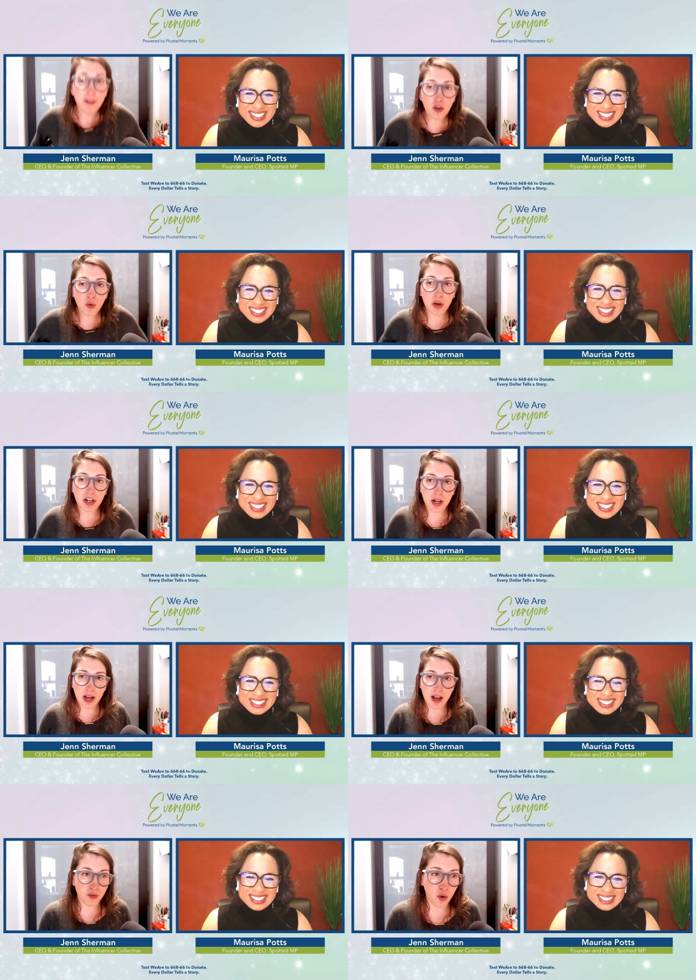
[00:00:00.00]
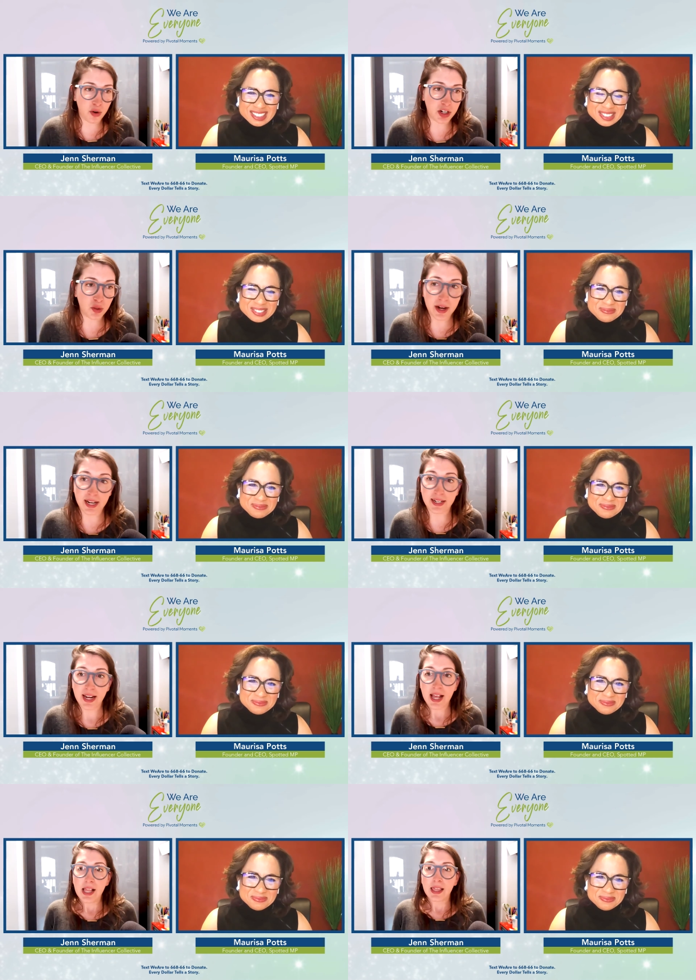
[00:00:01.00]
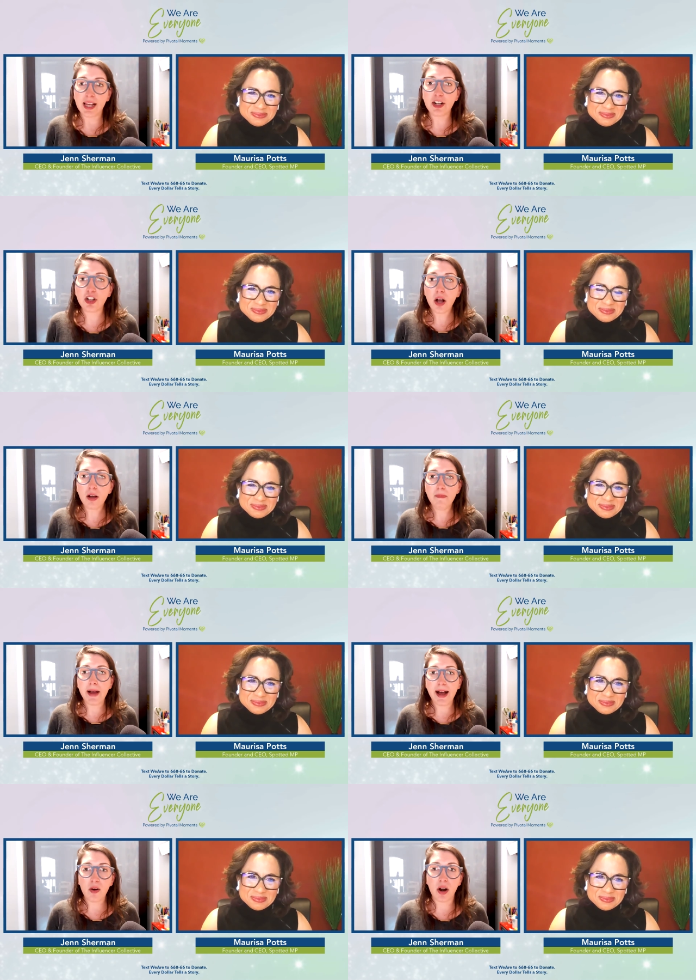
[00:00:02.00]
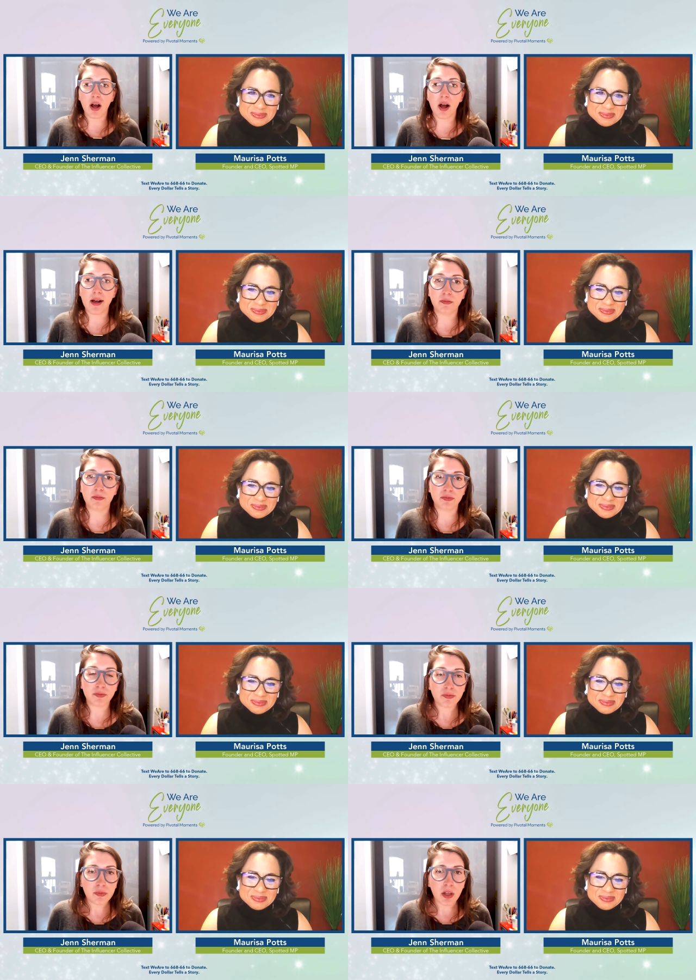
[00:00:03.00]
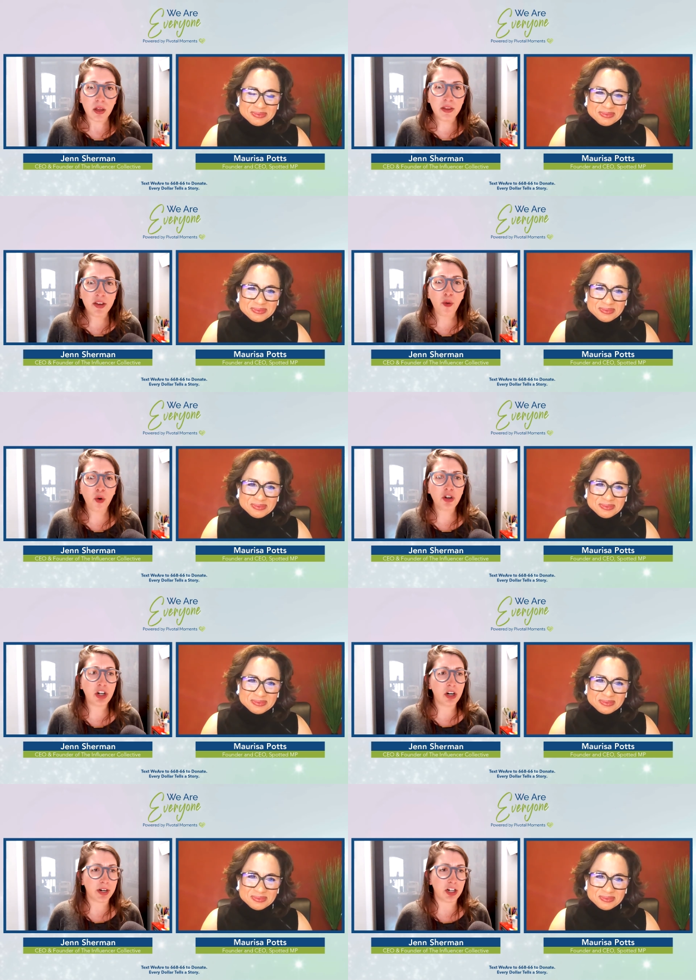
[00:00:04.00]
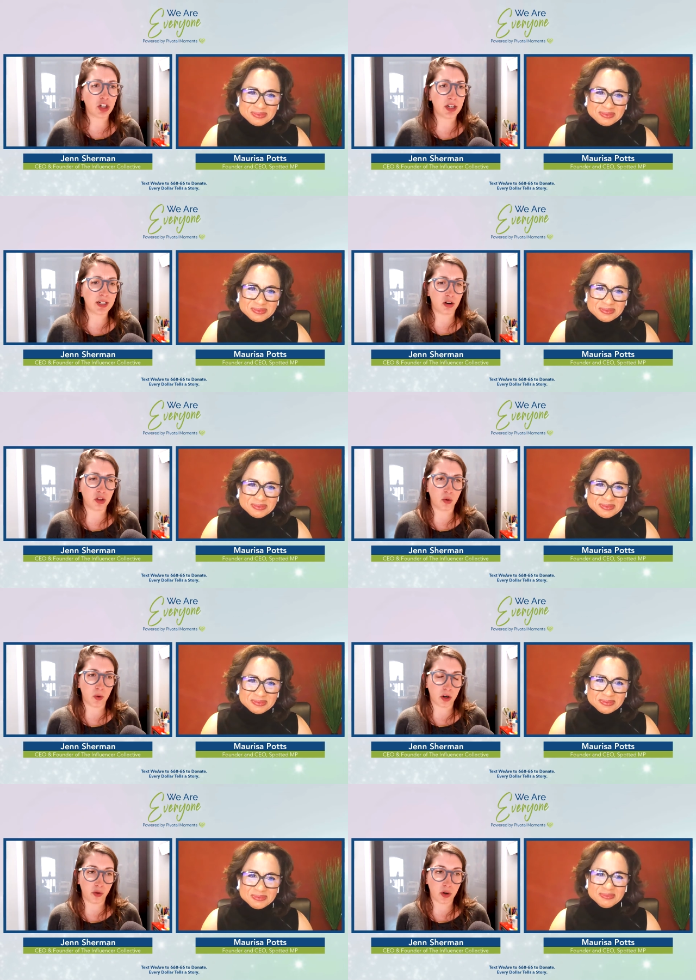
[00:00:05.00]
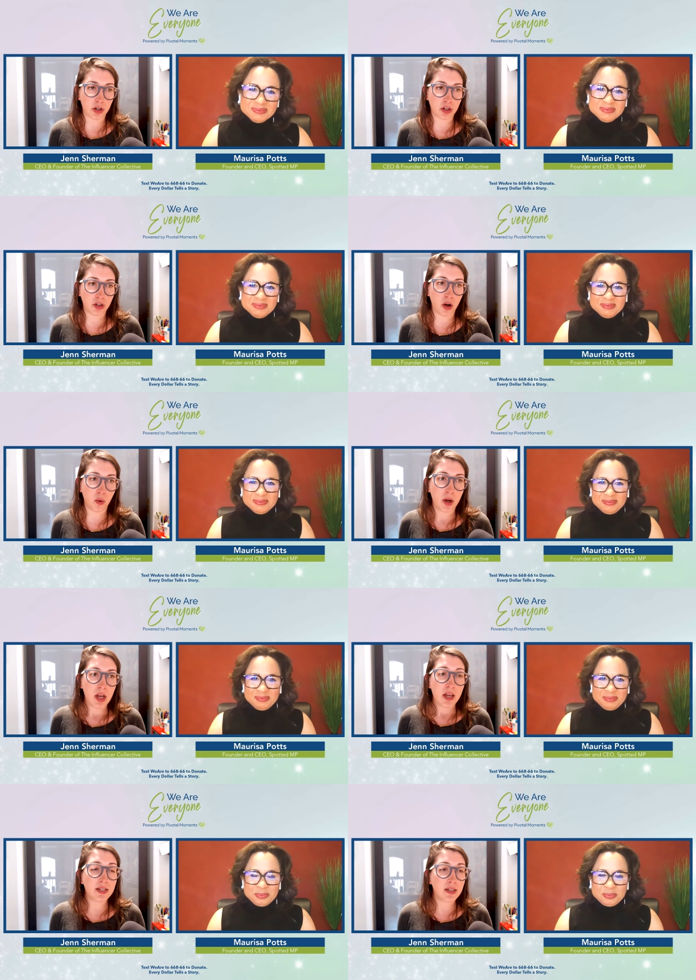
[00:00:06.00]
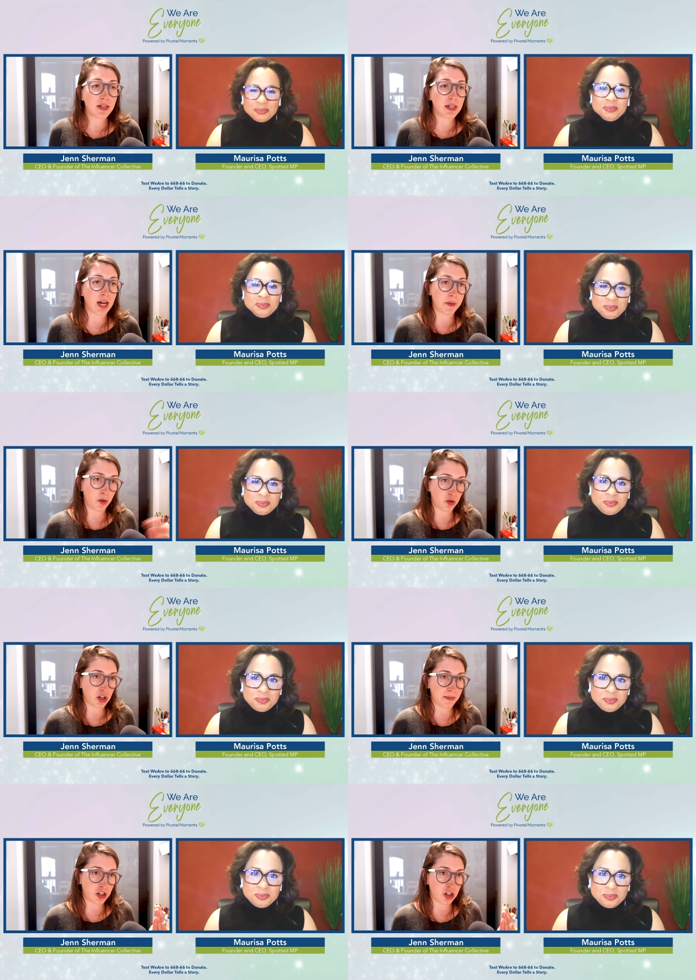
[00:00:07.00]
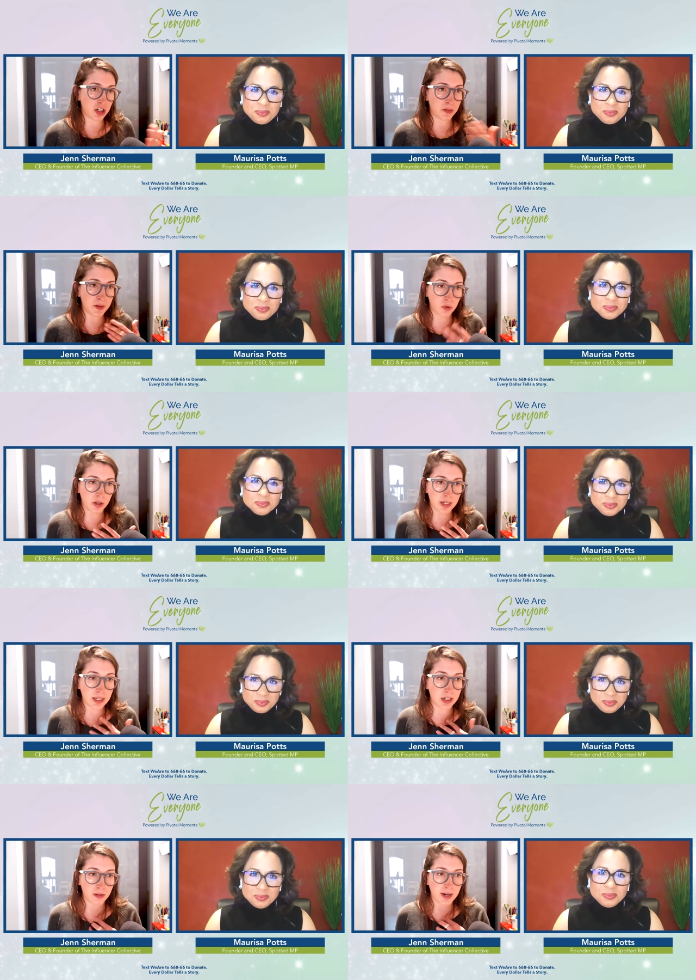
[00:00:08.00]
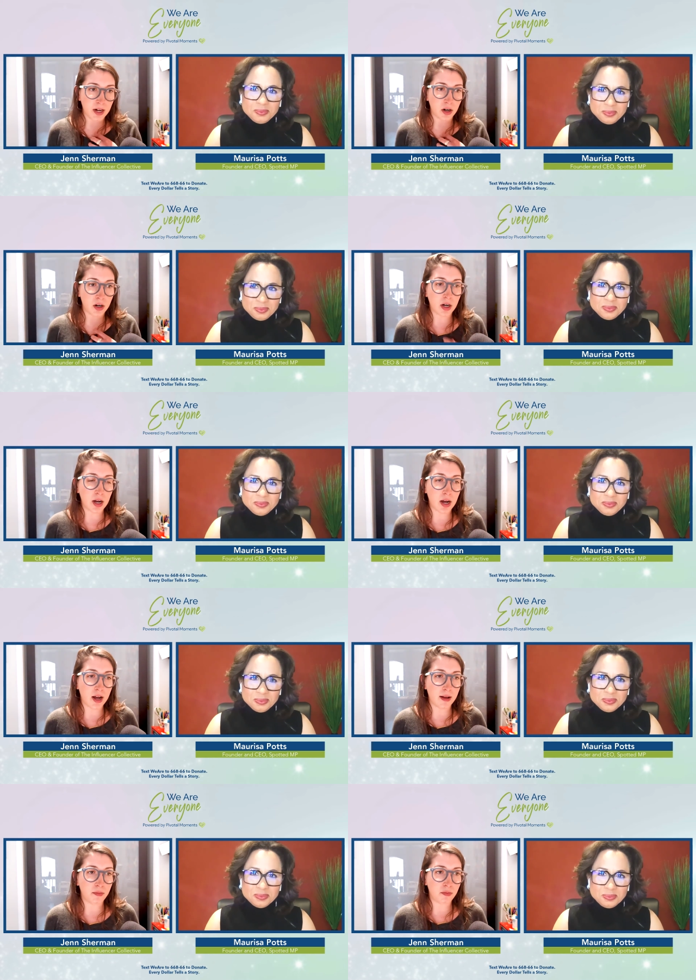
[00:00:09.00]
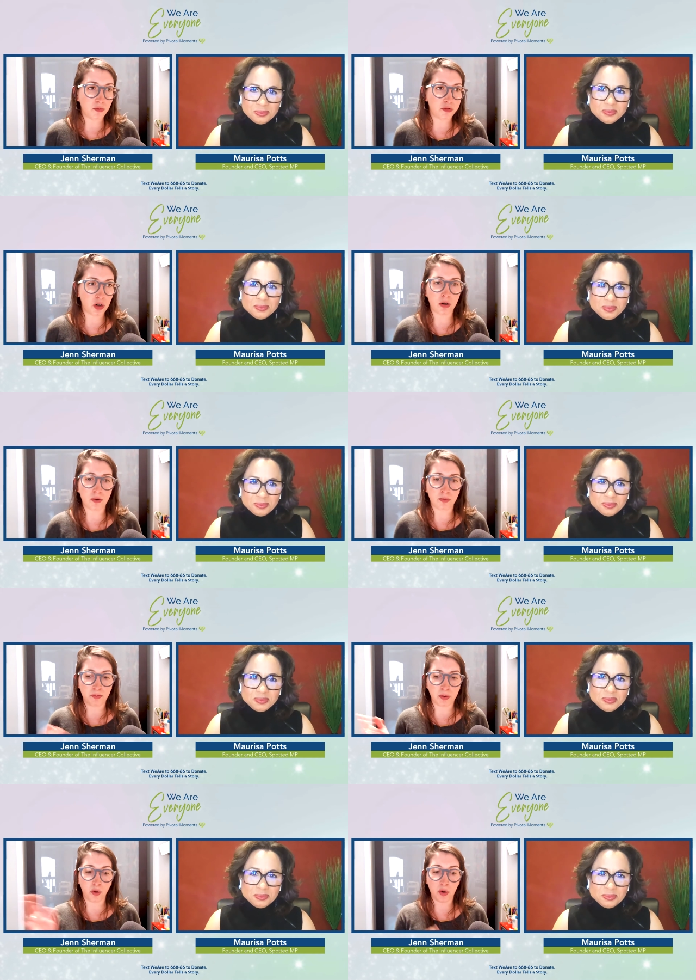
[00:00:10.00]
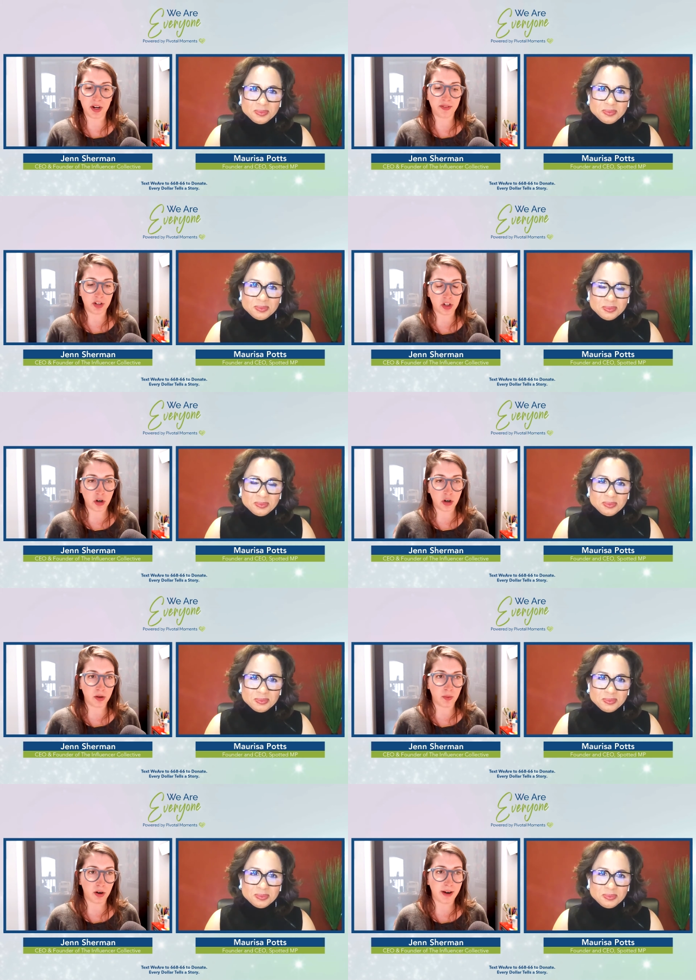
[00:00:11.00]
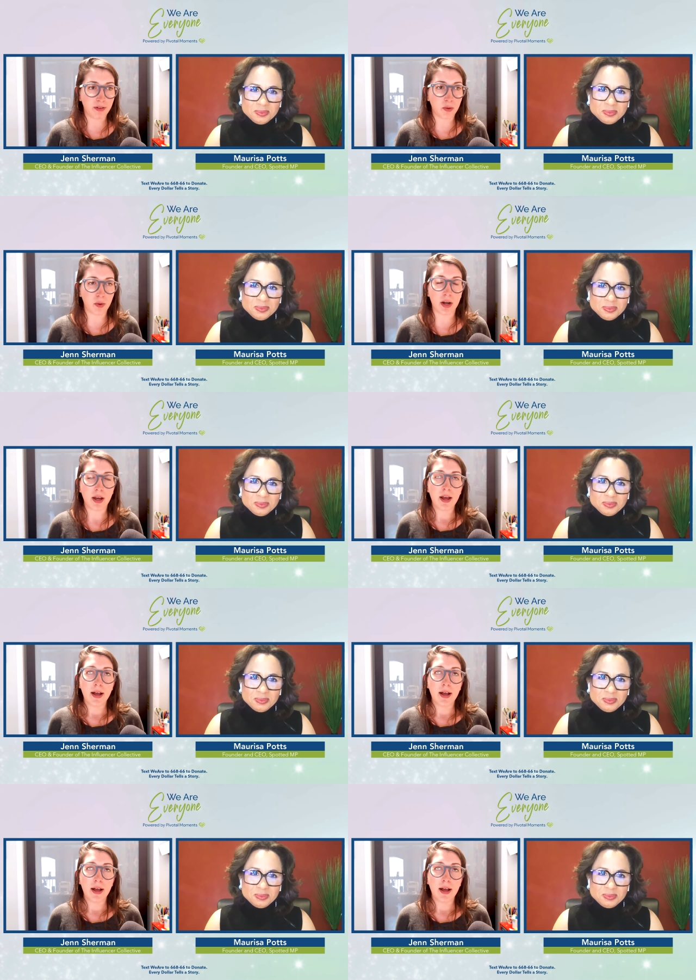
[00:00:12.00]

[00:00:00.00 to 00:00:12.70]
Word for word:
Speaker 1: of the roaring, uh, roaring twenties, let's talk about um, the four generations that are in the workforce. So this is a topic which I mentioned has been really dear to my heart um, for before I even started We Are Everyone,